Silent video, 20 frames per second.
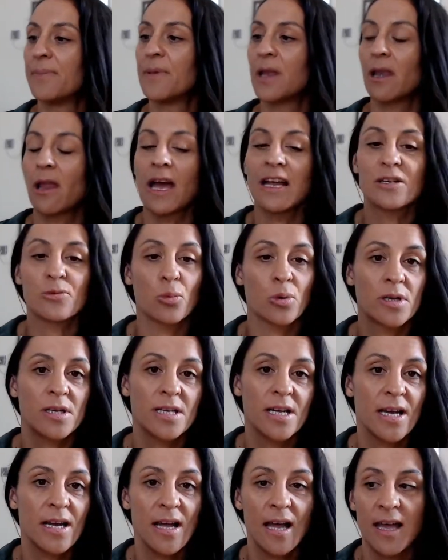Light
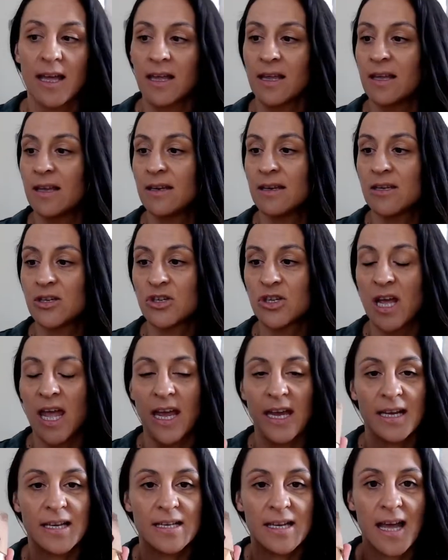Wonder in
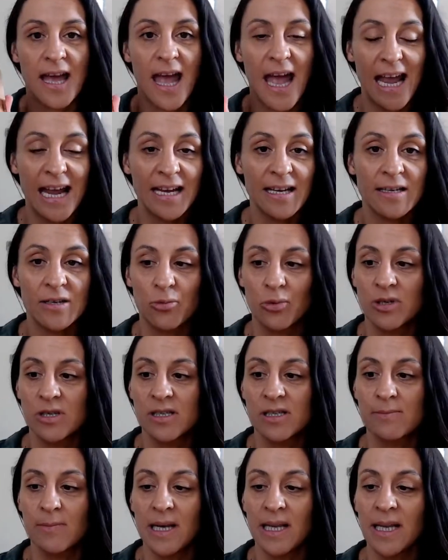shade 8, which
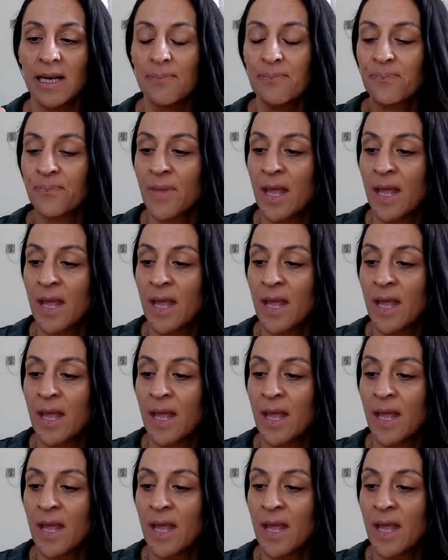is medium,